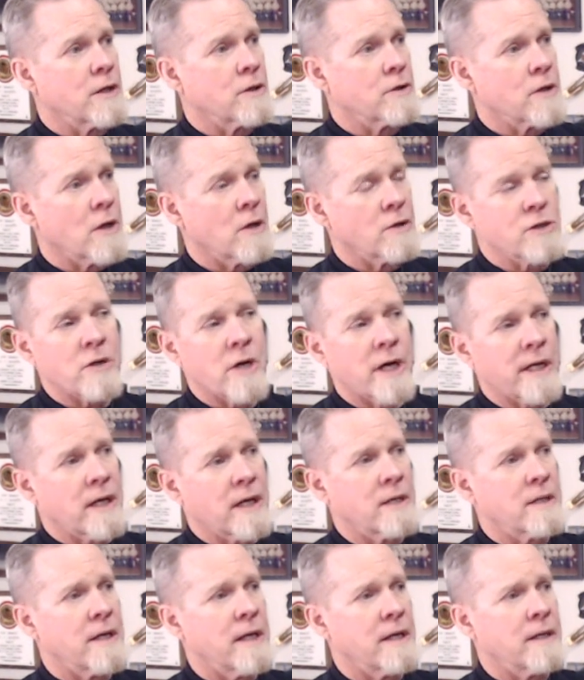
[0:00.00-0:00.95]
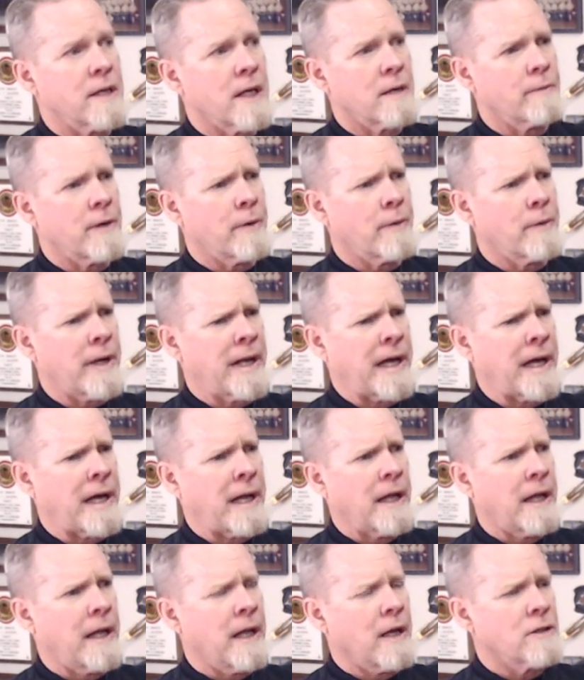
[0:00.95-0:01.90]
He goes, no, sir, I can't take that. I'm like, why
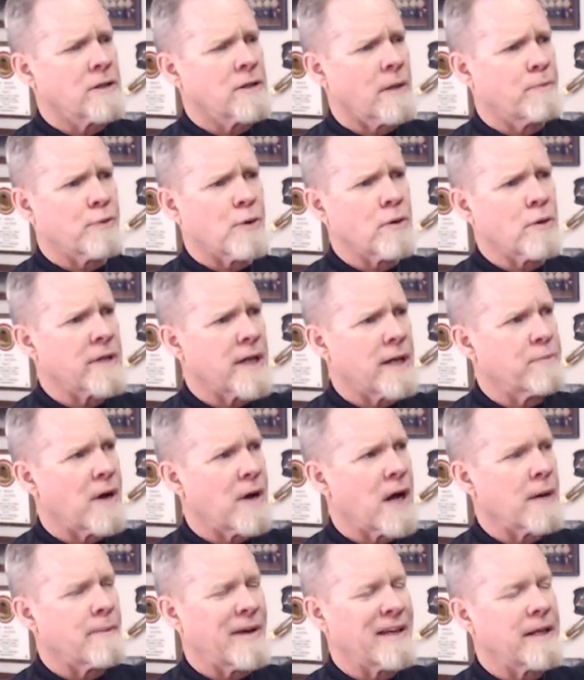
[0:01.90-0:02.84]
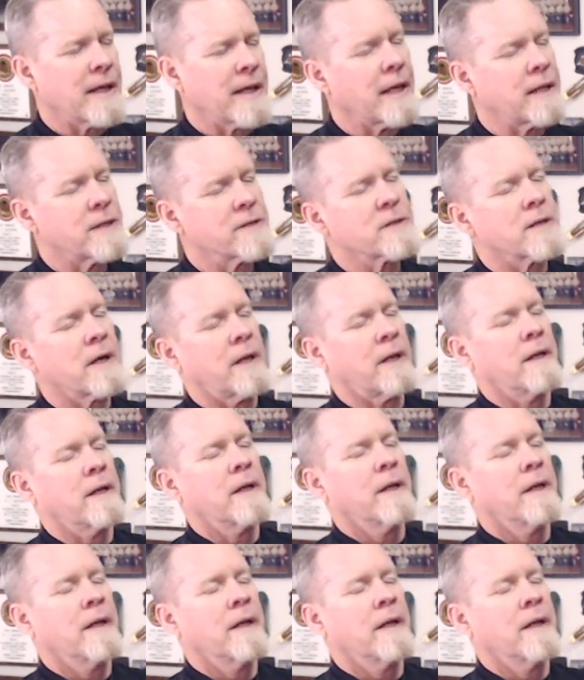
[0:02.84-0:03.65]
not? Because I broke that pot. I'm like, hey, son.